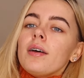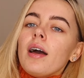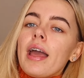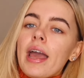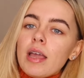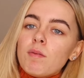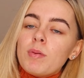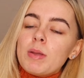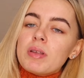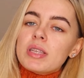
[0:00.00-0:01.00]
I hate when
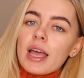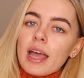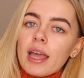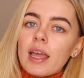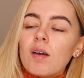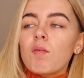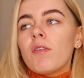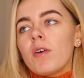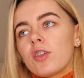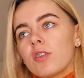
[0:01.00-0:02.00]
people say, what
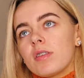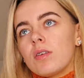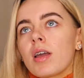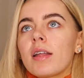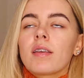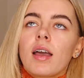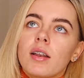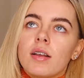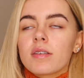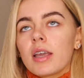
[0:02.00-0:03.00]
facials do you get to get
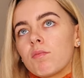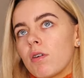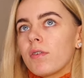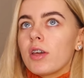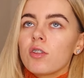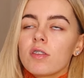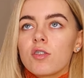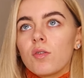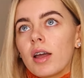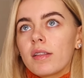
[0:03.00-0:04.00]
clear skin? What facials
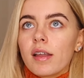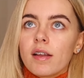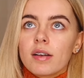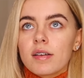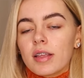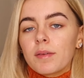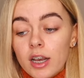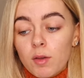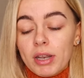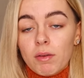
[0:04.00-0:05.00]
did you get to get your clear skin?
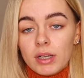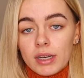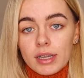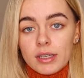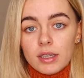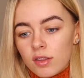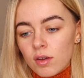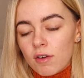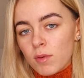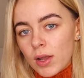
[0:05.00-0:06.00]
And how many will I need? Do
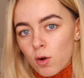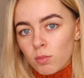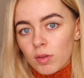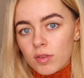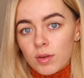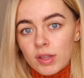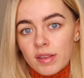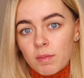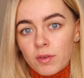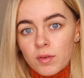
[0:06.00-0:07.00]
you have my hormones? Do you eat the
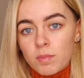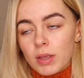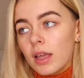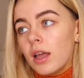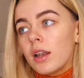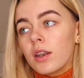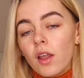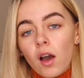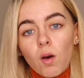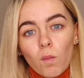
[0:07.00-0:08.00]
same food as me?
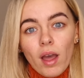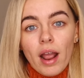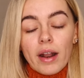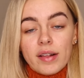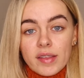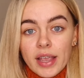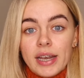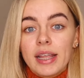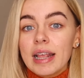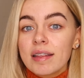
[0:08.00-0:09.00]
No, our
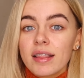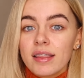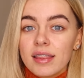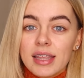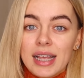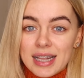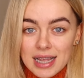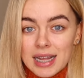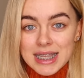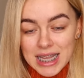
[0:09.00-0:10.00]
skin isn't the
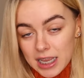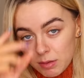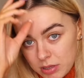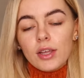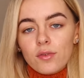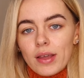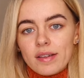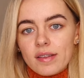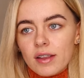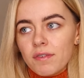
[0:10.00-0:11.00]
exact same. Each
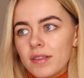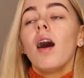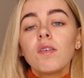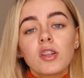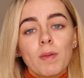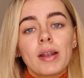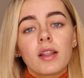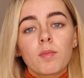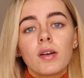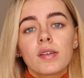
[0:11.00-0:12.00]
face is different. Also depending on
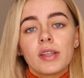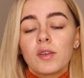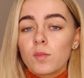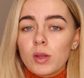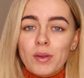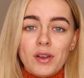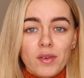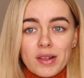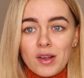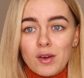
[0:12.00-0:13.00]
the products that you use when you bring your
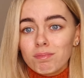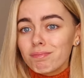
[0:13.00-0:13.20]
face home.